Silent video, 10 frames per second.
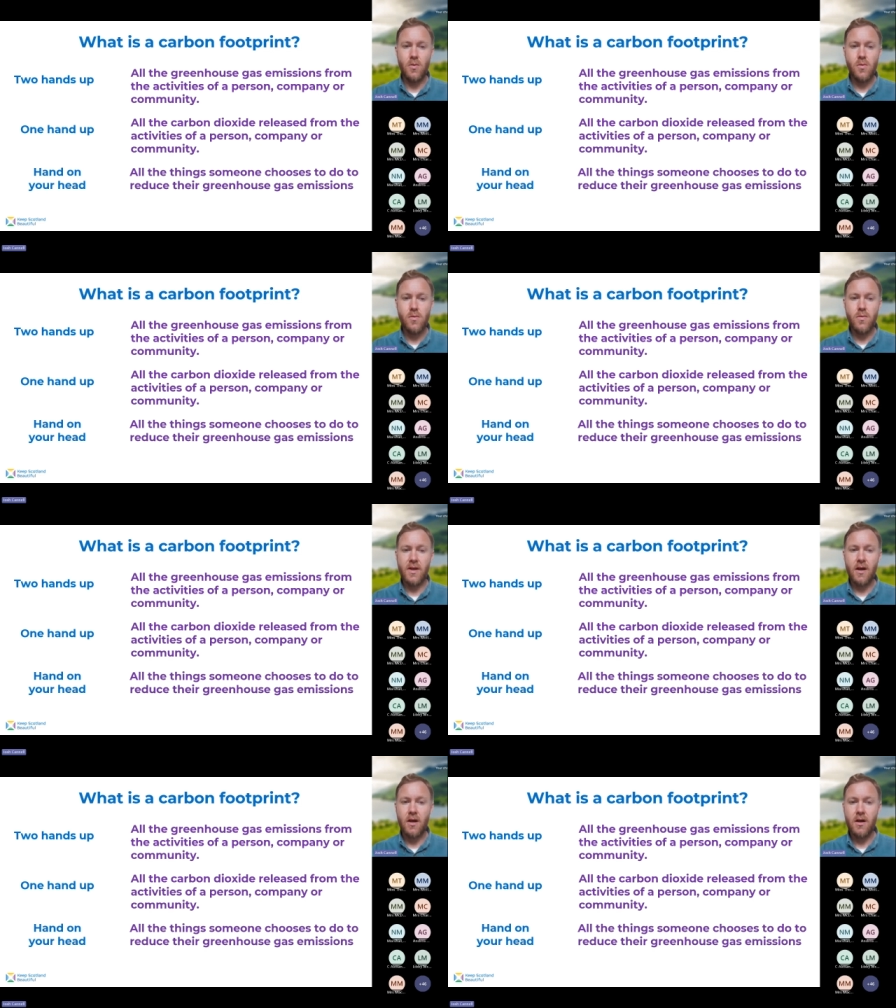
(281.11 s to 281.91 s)
all
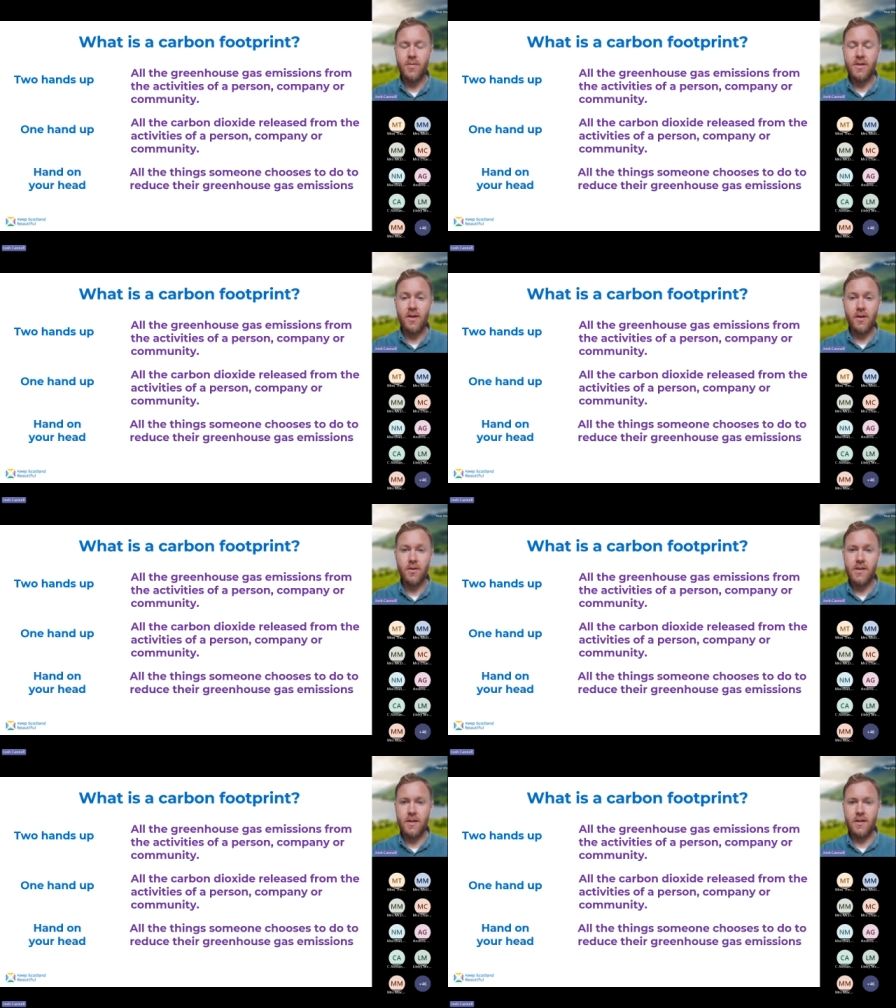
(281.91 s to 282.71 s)
the carbon
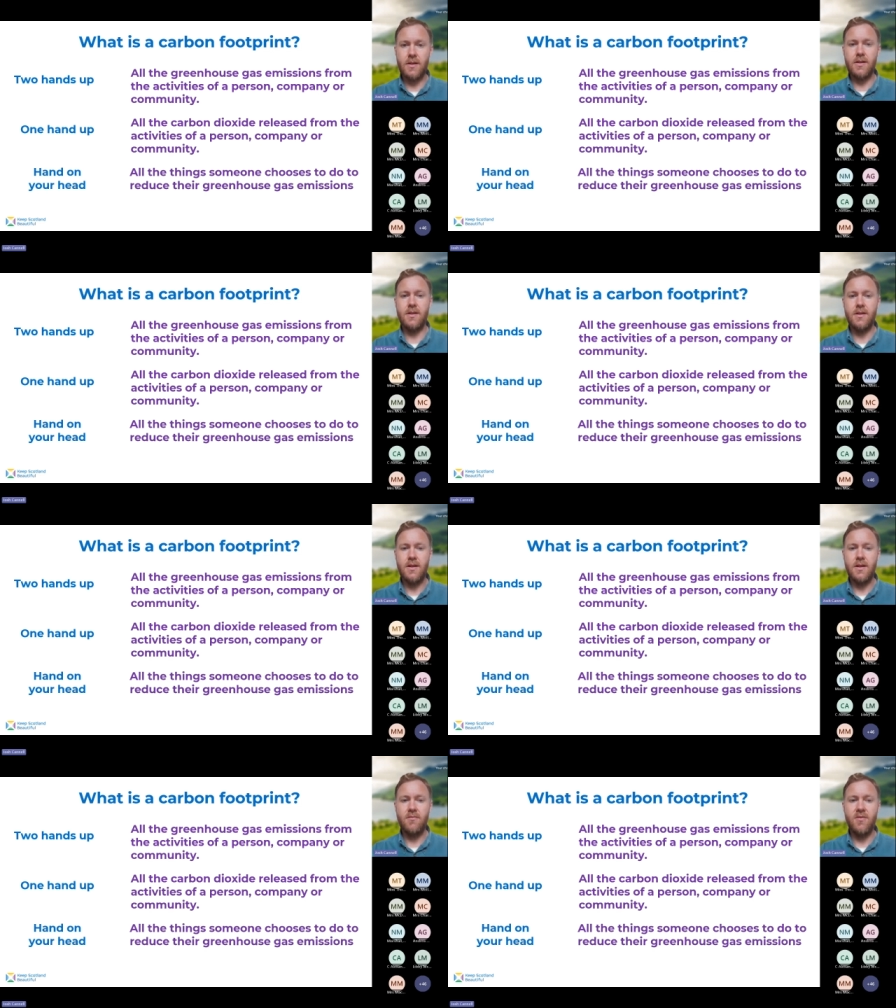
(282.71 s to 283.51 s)
dioxide
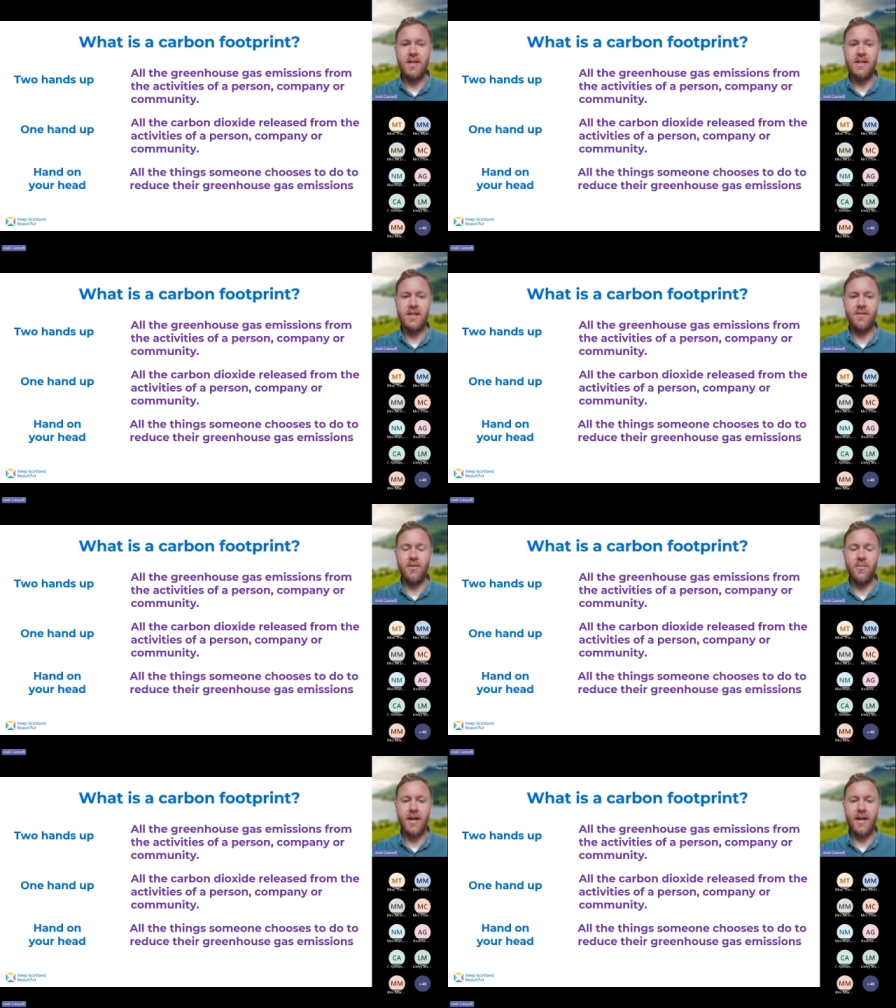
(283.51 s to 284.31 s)
released
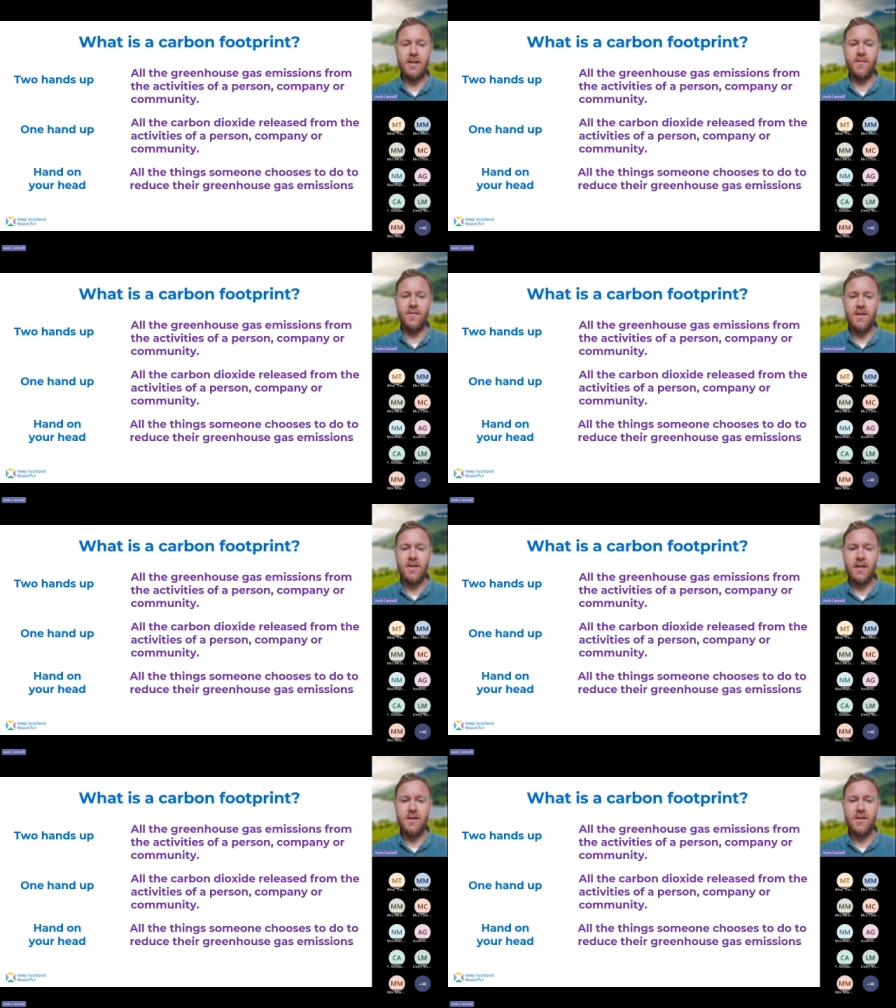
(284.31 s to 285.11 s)
from the
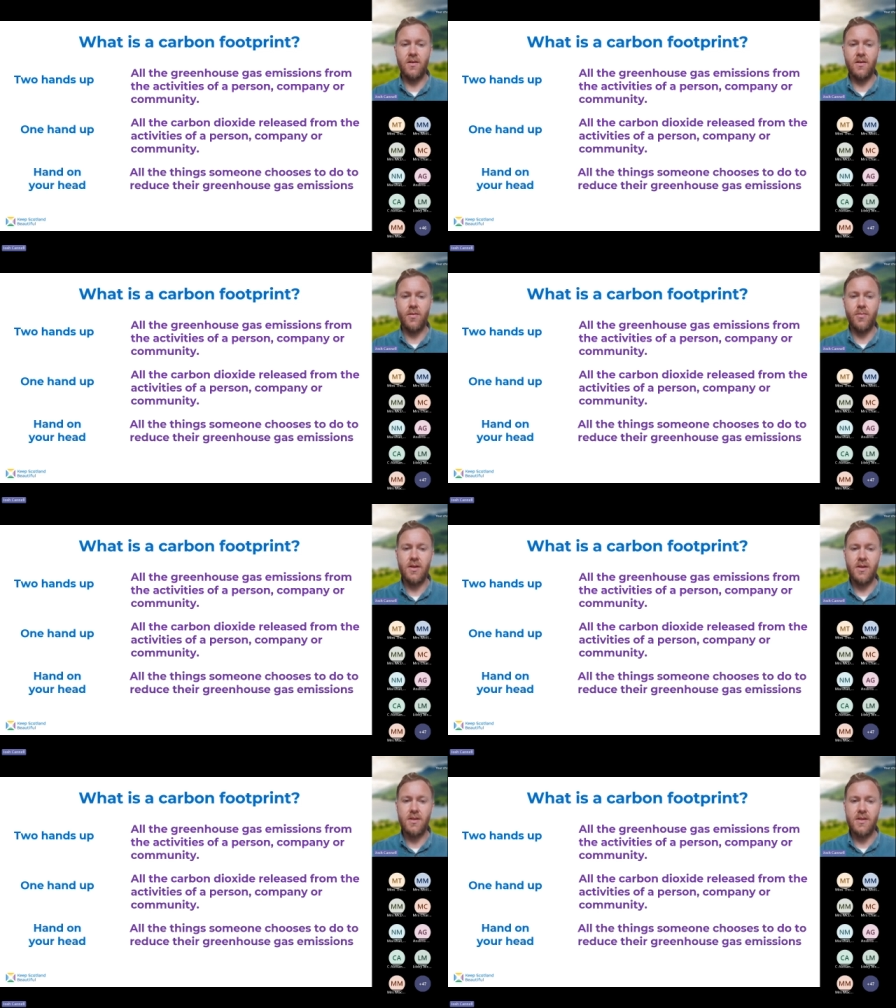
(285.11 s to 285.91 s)
activities of a
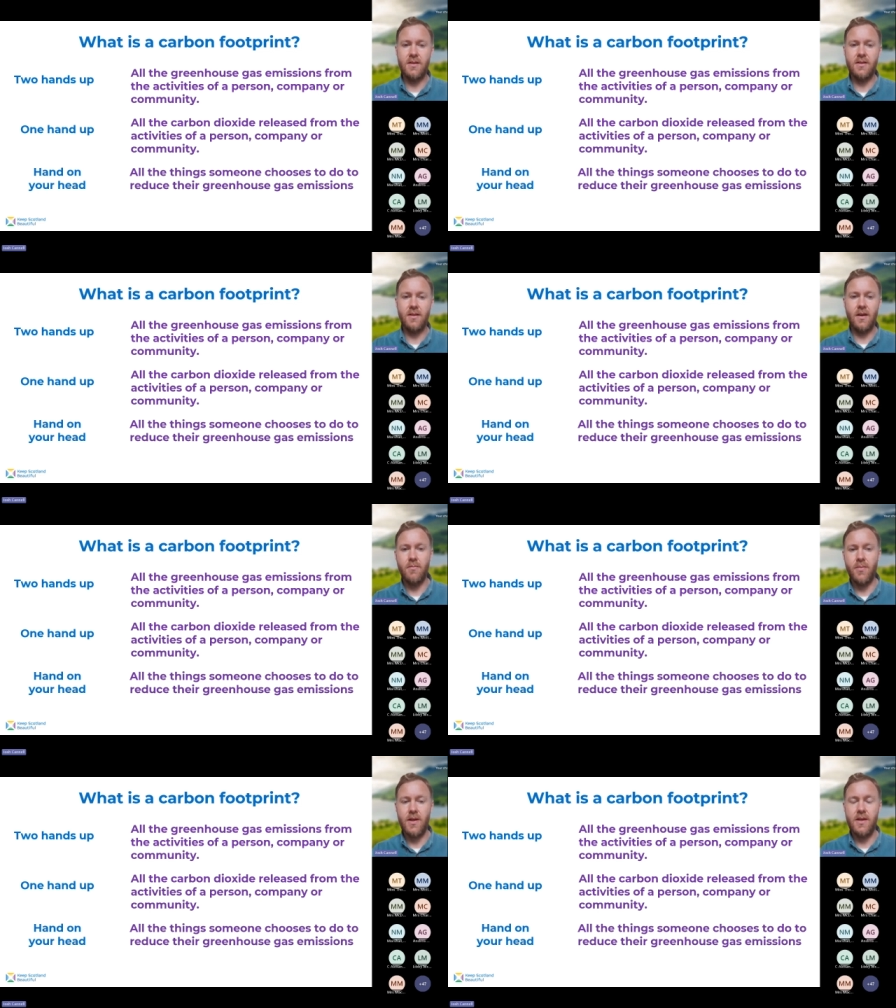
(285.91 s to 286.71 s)
person,
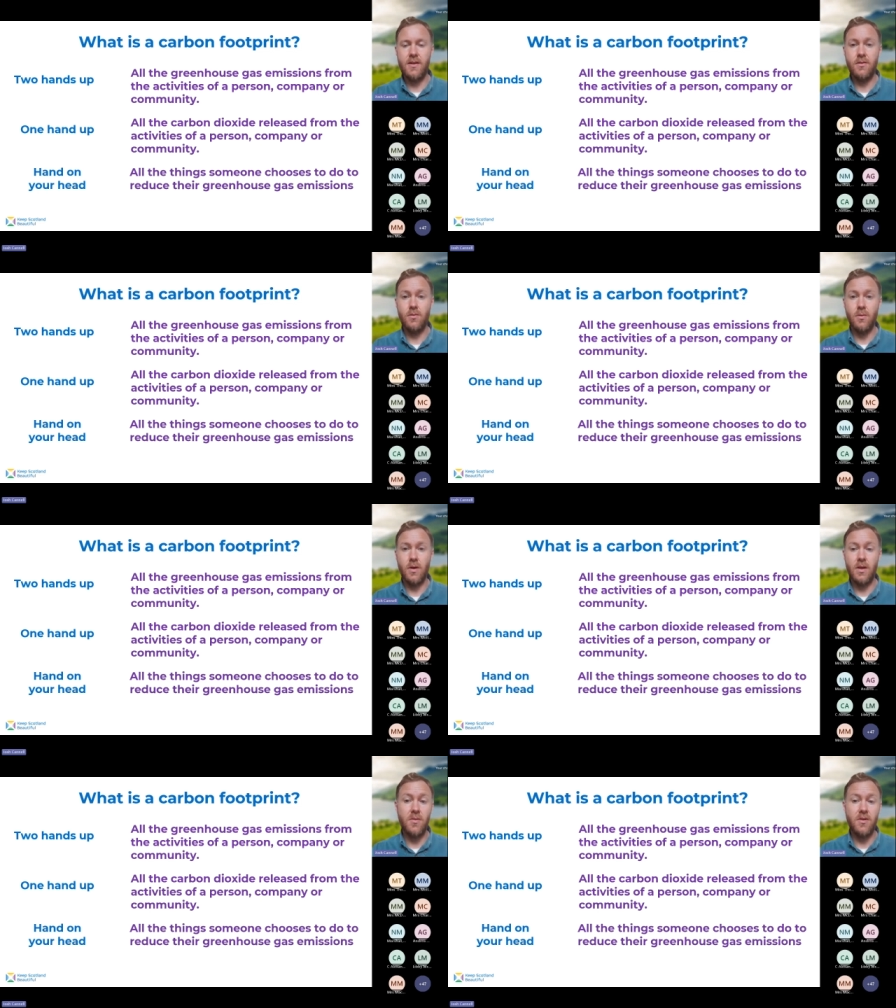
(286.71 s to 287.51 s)
company,
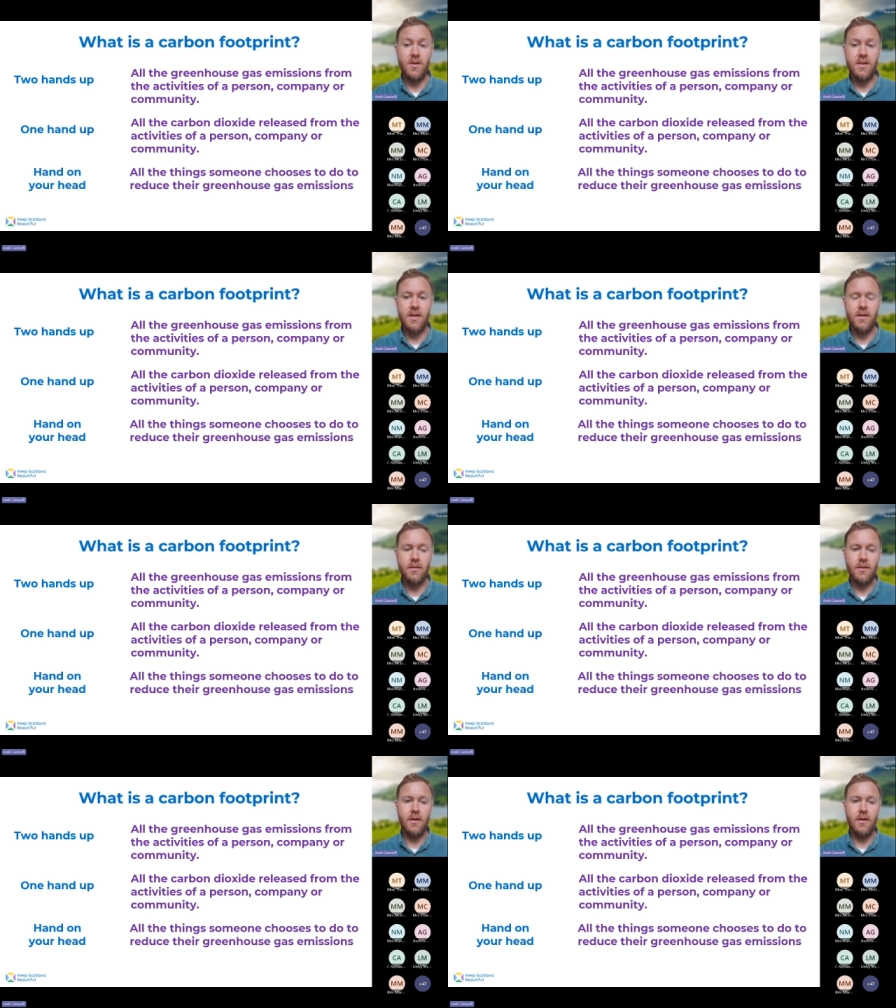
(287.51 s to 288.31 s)
or community.